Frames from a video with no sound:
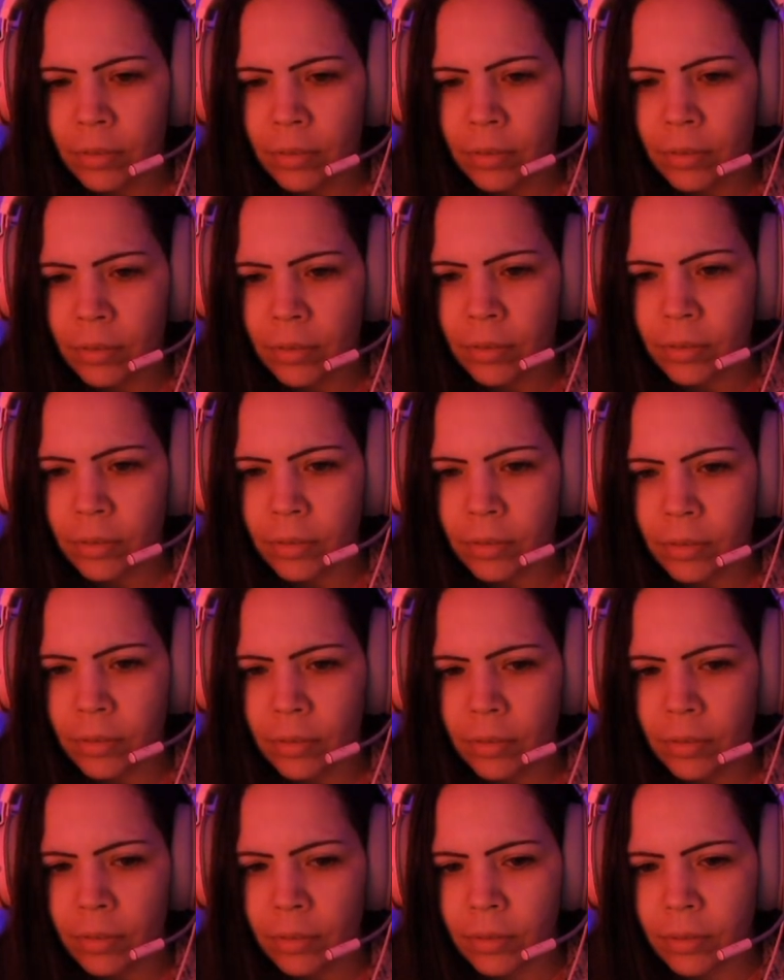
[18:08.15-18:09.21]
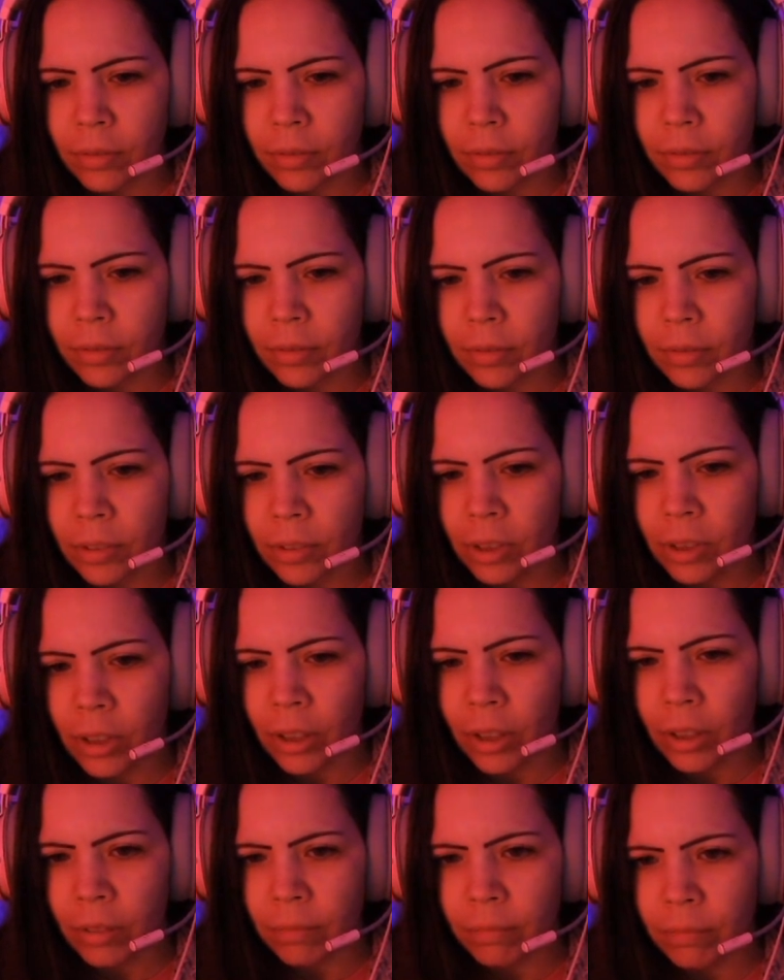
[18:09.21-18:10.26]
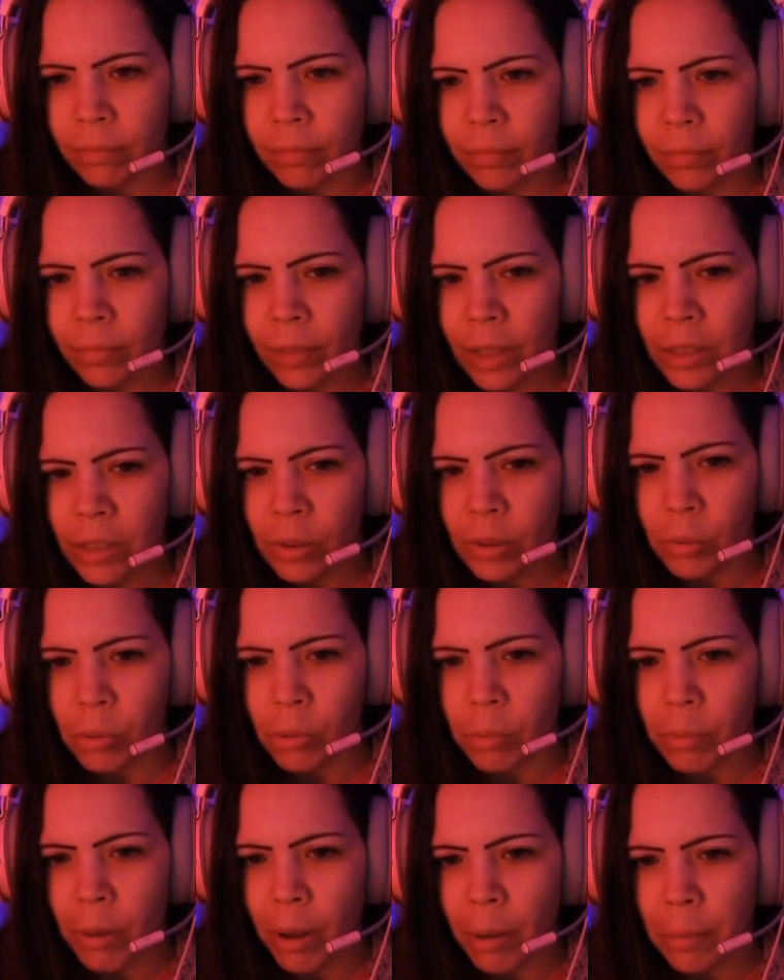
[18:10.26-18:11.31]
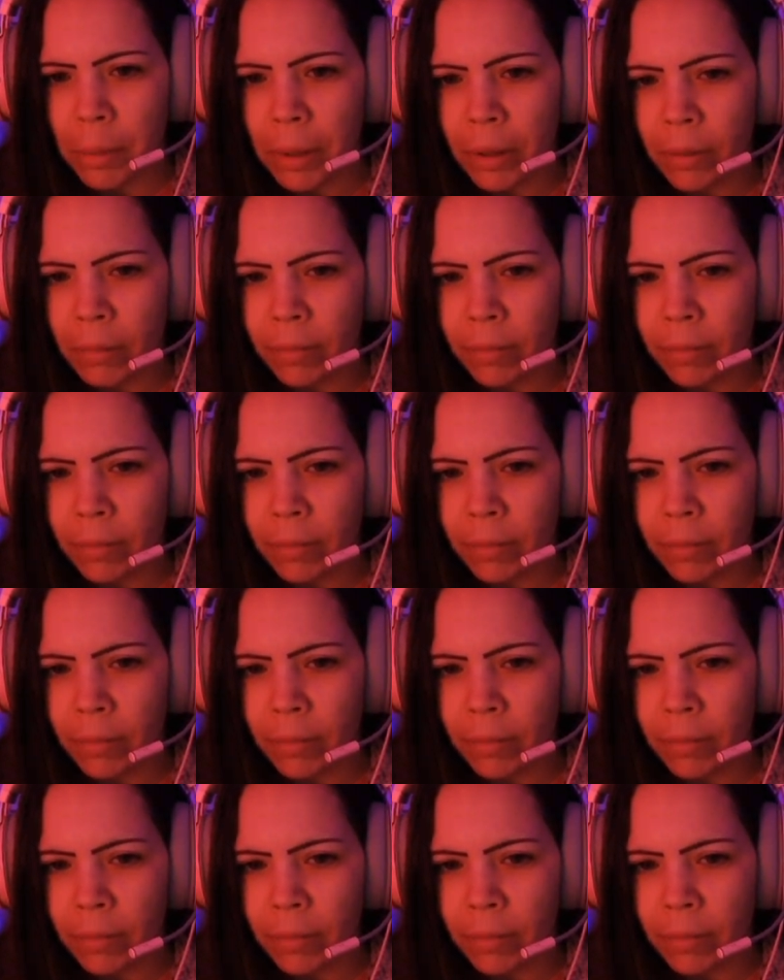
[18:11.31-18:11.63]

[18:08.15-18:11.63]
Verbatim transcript: Mm. You're like, mm, that's cool, mommy.